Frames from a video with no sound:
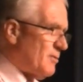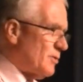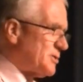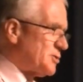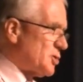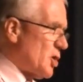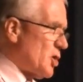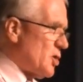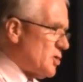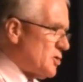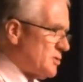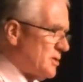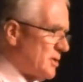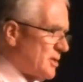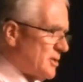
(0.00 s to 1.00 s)

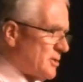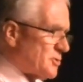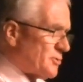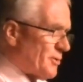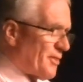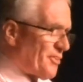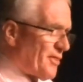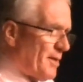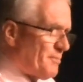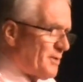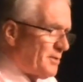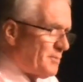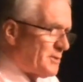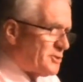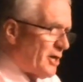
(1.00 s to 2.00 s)
return to a
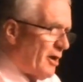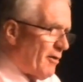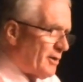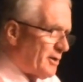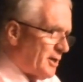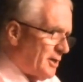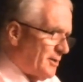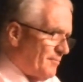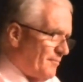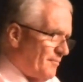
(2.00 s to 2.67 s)
thumping majority.